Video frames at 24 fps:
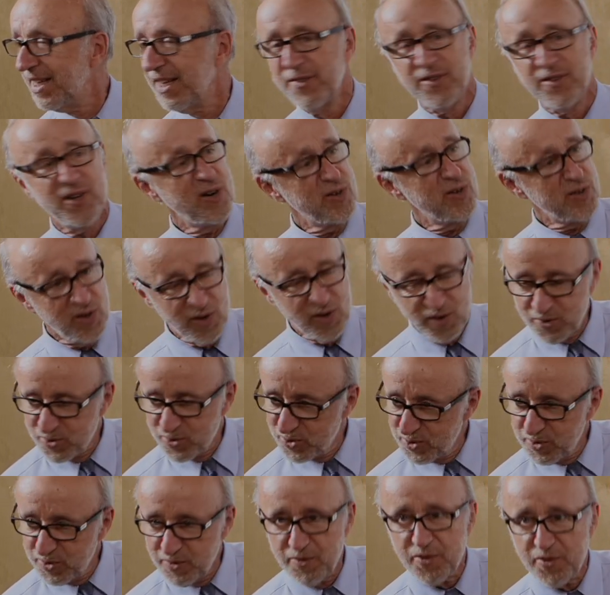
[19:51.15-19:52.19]
There are no
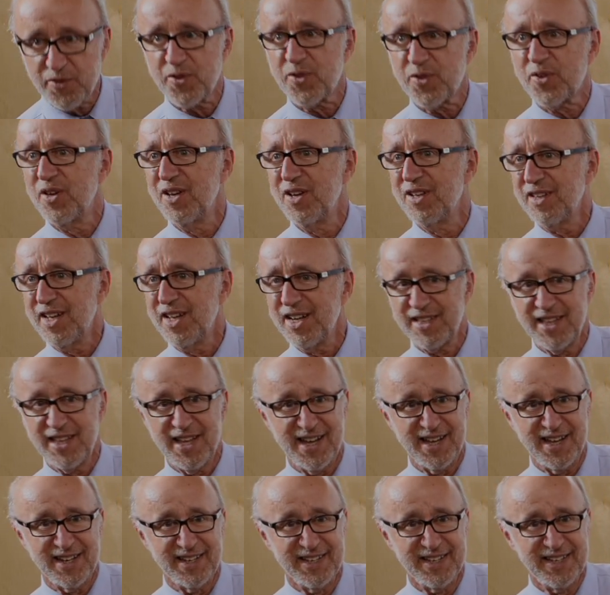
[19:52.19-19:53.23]
grooves like
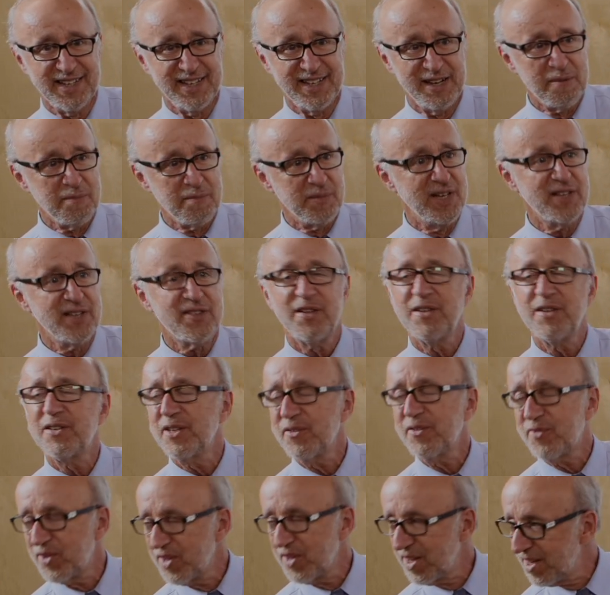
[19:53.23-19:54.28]
that. It's a
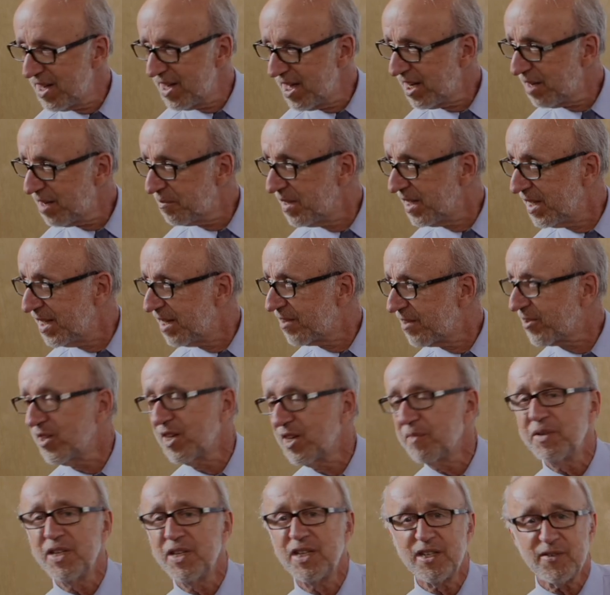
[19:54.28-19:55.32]
different anatomy. It's going
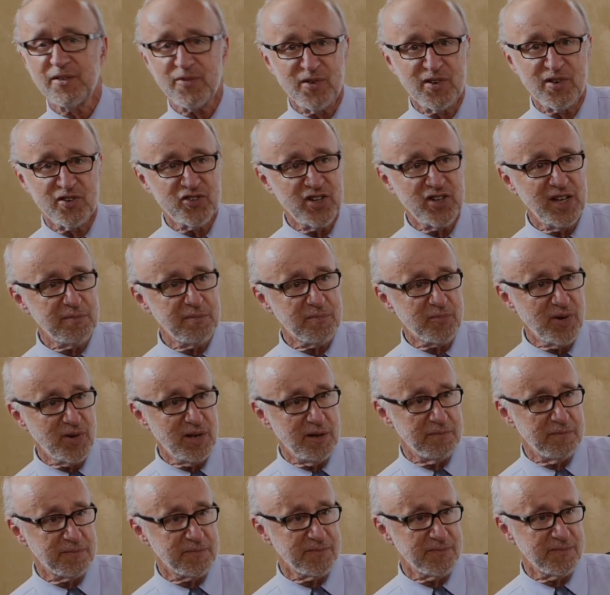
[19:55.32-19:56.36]
to be a different shape
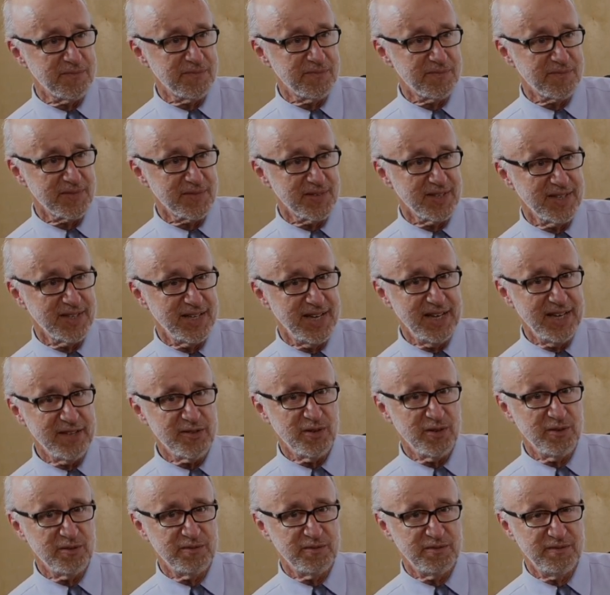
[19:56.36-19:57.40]
prep. Okay,
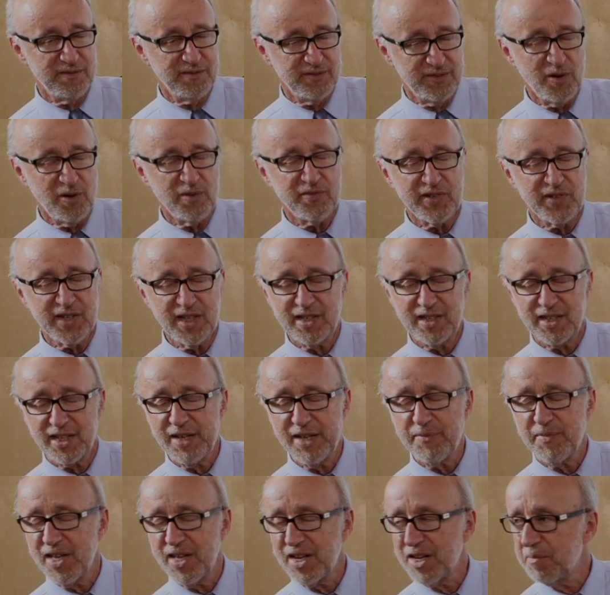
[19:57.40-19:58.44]
so don't forget to
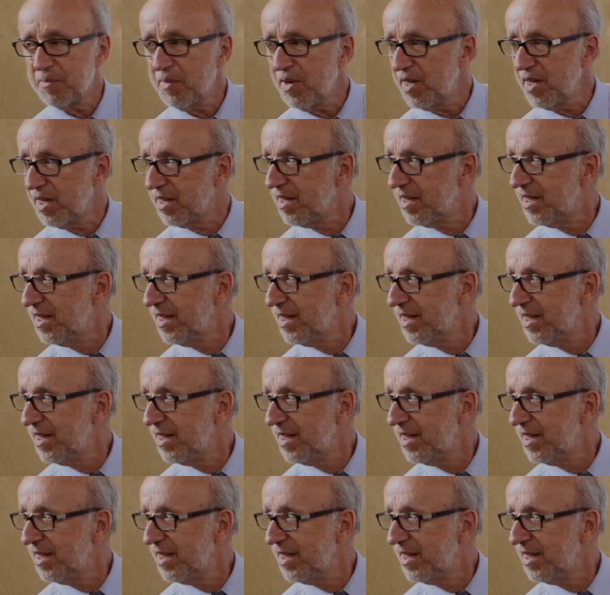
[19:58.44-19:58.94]
keep that in mind.